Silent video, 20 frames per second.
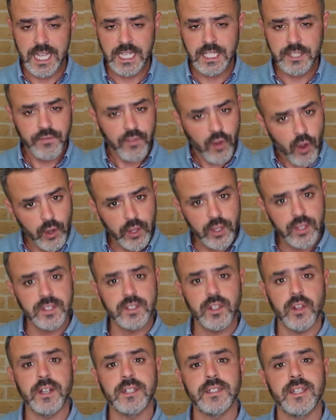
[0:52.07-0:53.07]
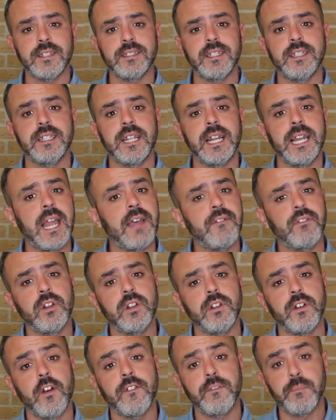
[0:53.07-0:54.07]
is focused on assessing the
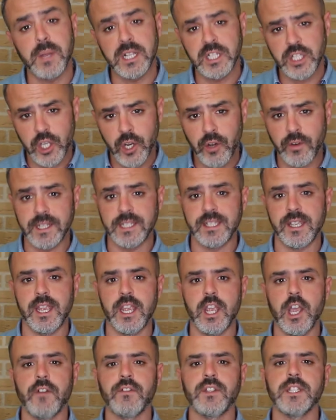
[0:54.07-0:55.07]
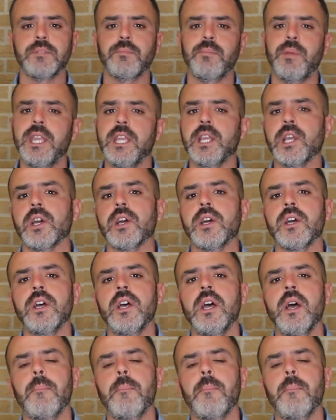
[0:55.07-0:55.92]
level of maturity of the speaker